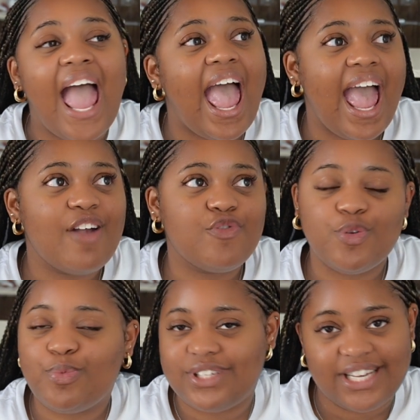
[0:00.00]

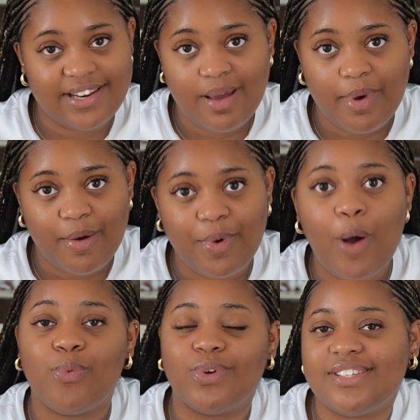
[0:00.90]
Everybody and their mum
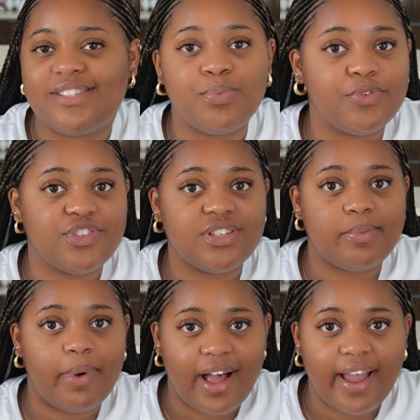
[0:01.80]
wants to move to
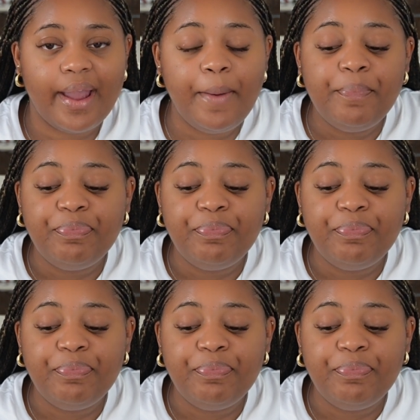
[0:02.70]
Dubai,